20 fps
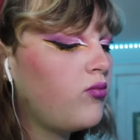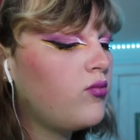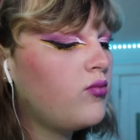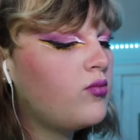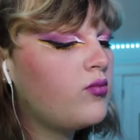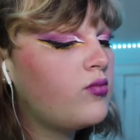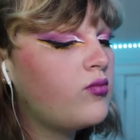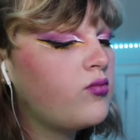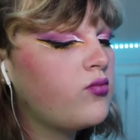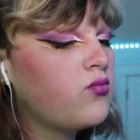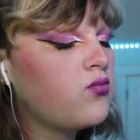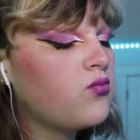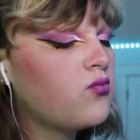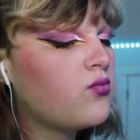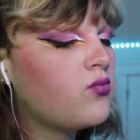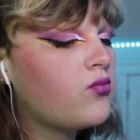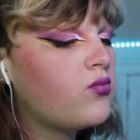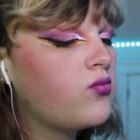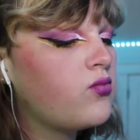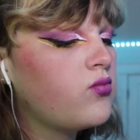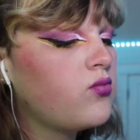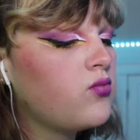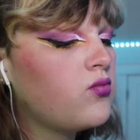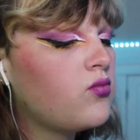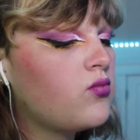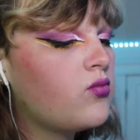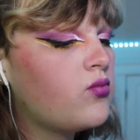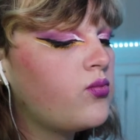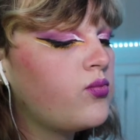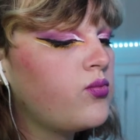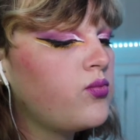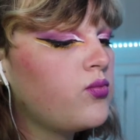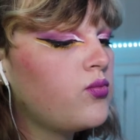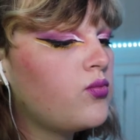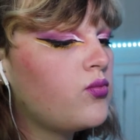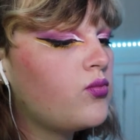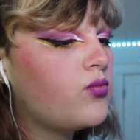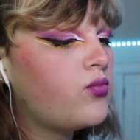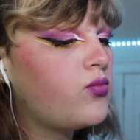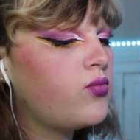
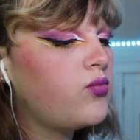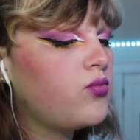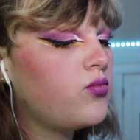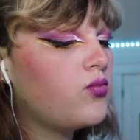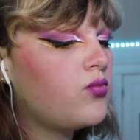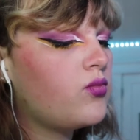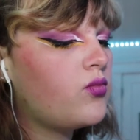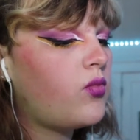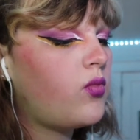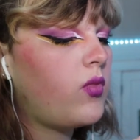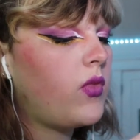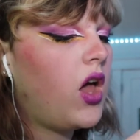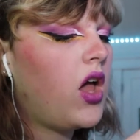Nobody speaks.